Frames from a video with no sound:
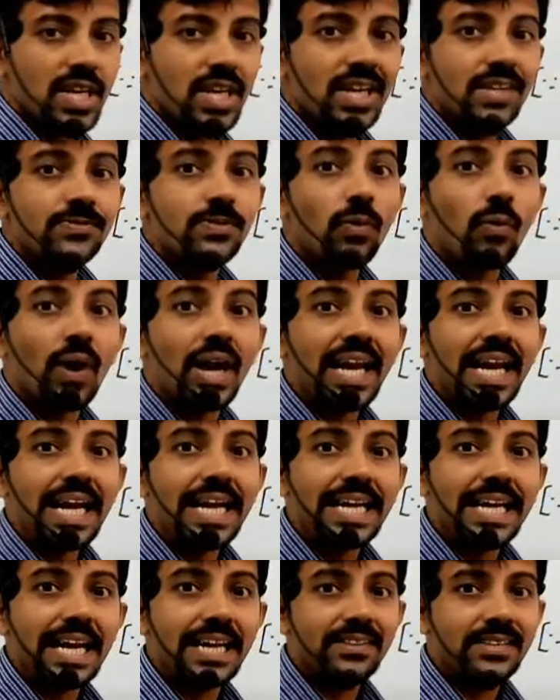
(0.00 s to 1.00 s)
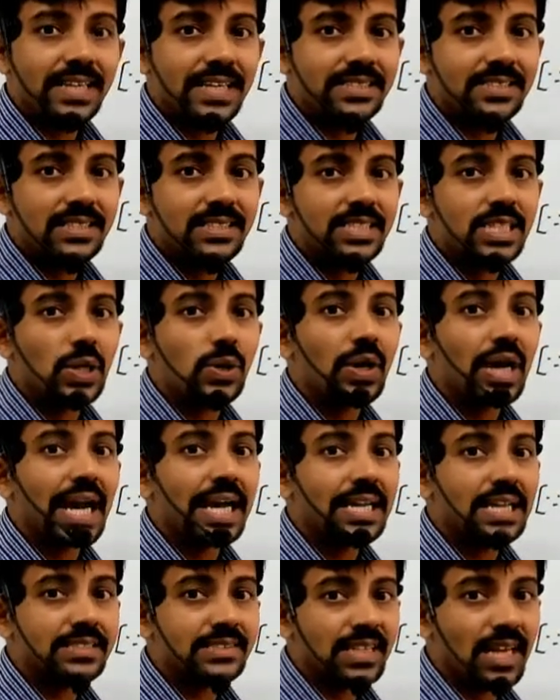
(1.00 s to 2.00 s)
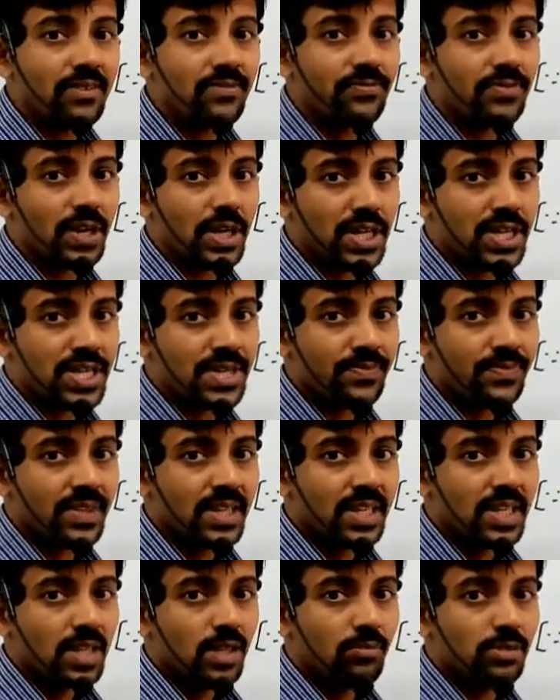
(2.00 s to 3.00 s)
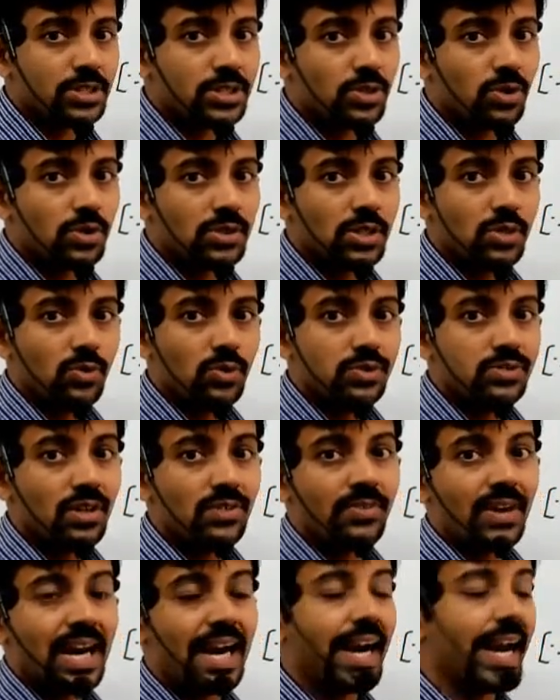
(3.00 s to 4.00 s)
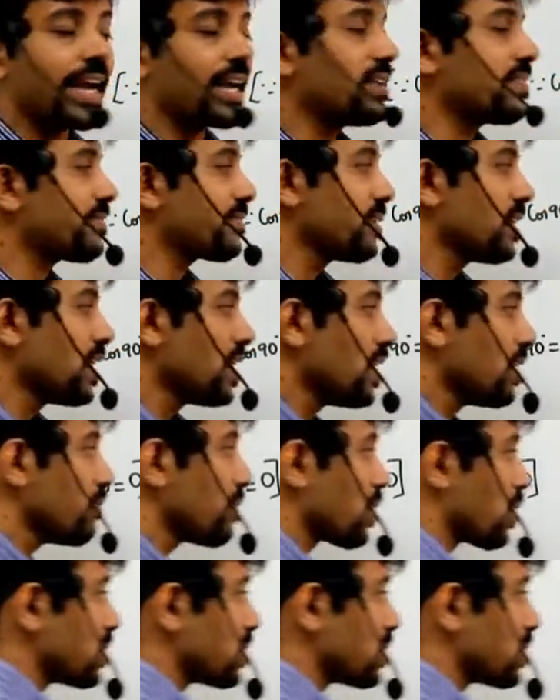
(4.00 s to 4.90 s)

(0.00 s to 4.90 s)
For 180 and 360, you write the same function. You must know the rules of 100 angles. Because